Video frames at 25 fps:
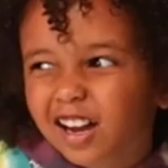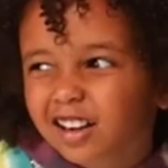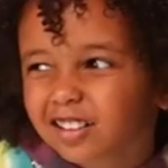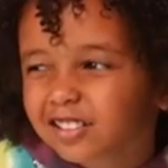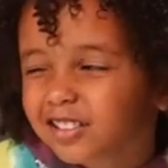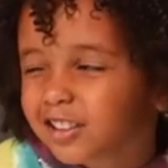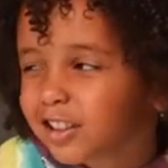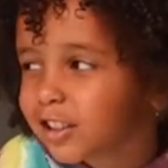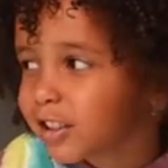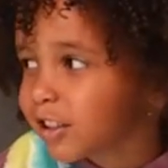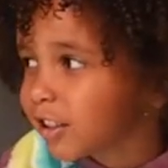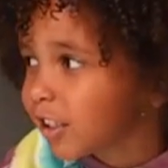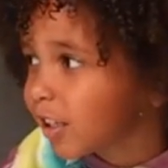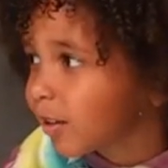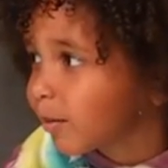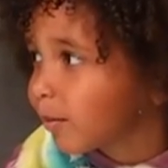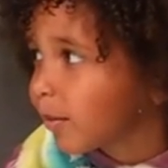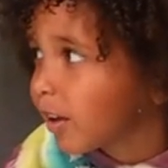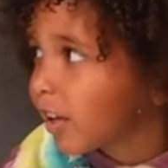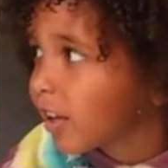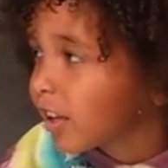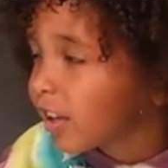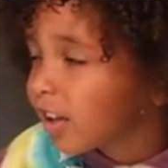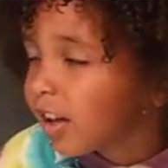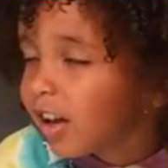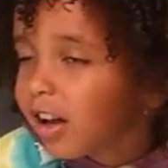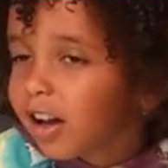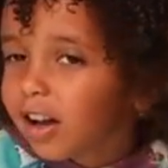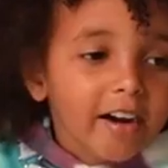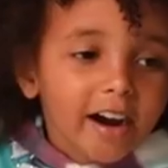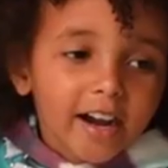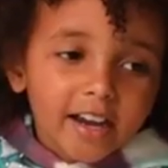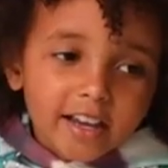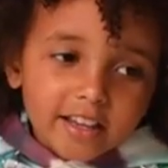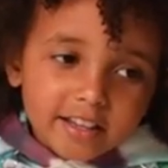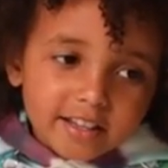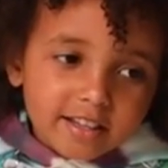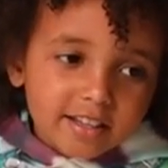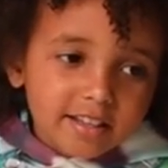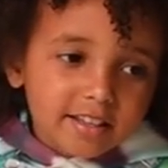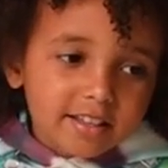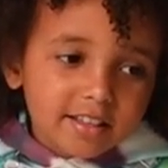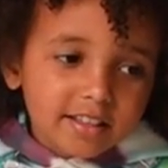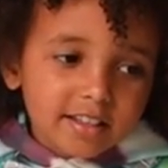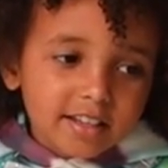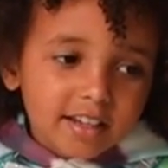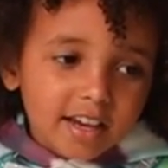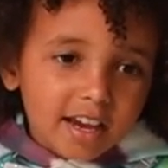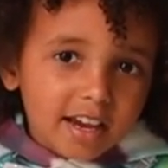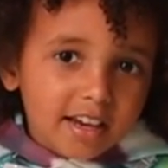How did they make rice in
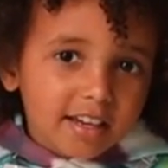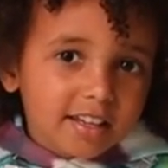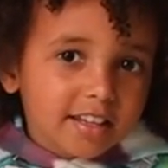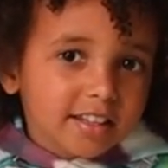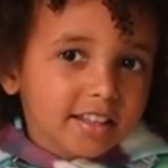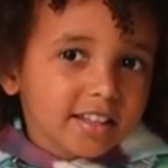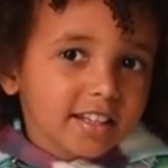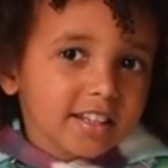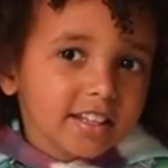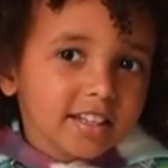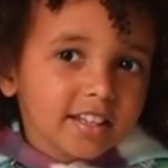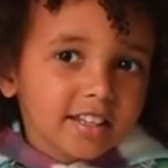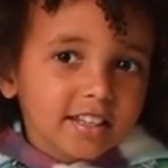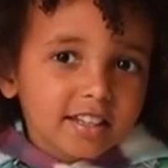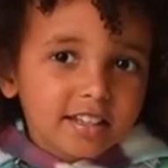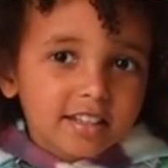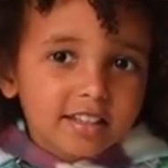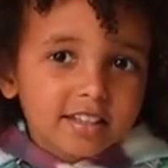the 80s?